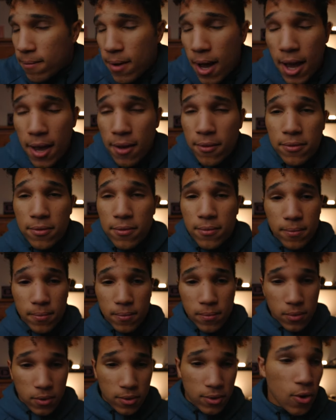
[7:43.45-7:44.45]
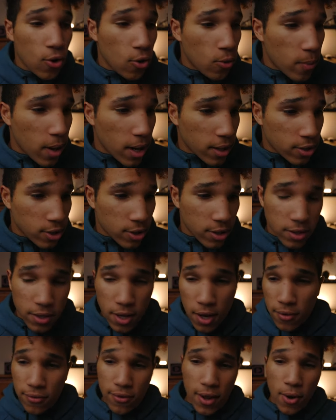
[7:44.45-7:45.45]
I have so much
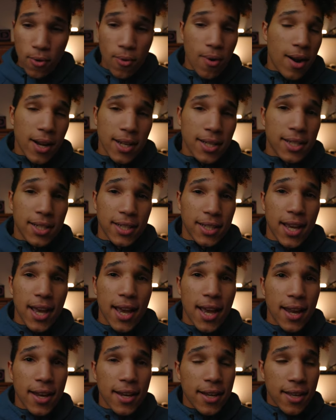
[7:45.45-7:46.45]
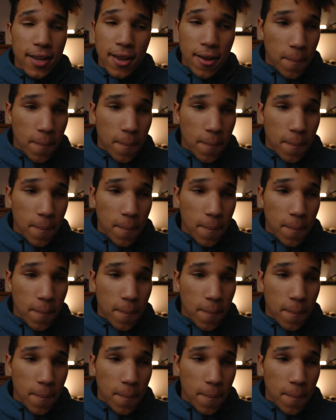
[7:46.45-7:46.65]
stuff I wanted to get,